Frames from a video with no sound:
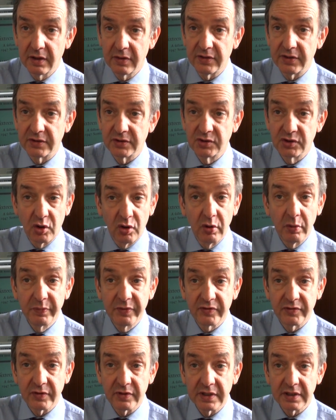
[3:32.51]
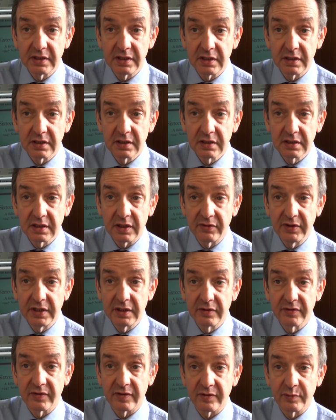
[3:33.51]
their jobs during their
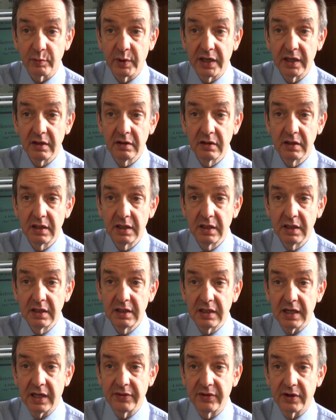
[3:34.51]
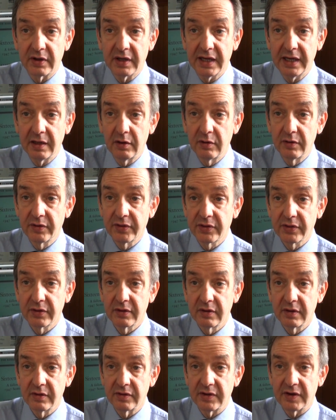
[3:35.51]
careers as well, and their health,
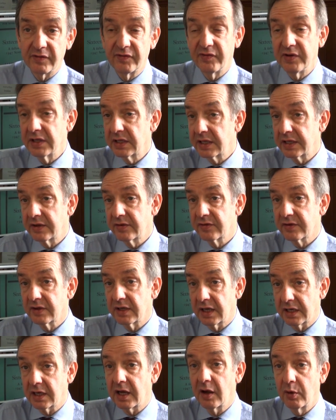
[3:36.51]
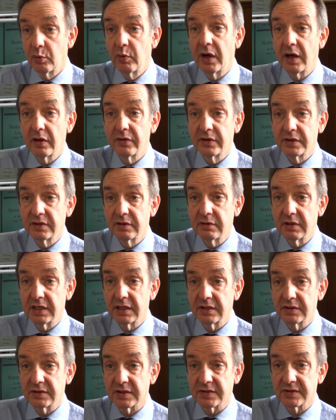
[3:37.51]
their feelings, and how well they're
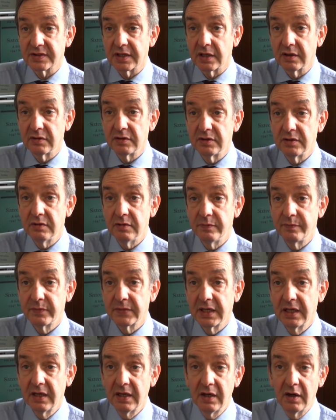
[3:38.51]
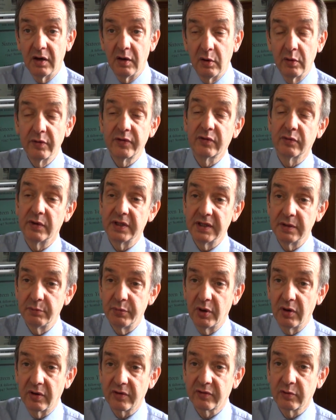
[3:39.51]
doing just now too. Also in the
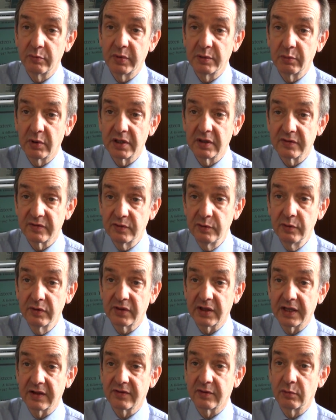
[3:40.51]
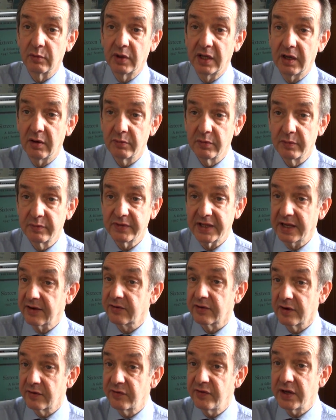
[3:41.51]
box will be 1 or 2 things that will help them
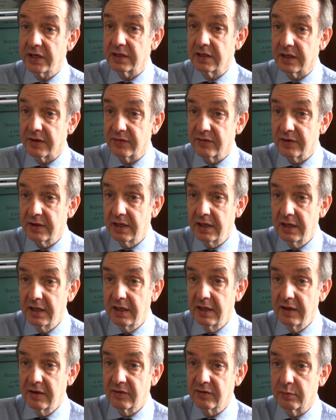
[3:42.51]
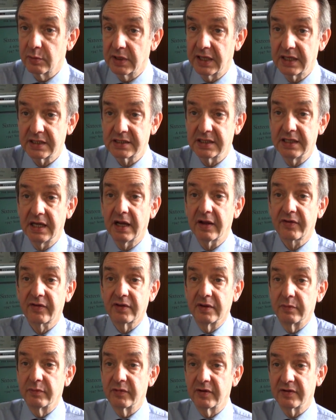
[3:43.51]
test their fitness. So we'll actually
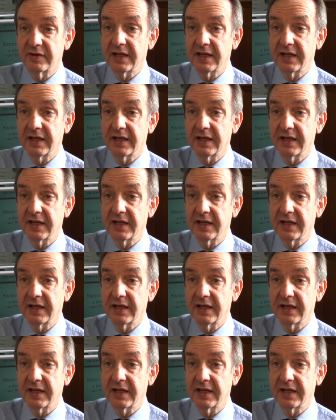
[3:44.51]
ask them to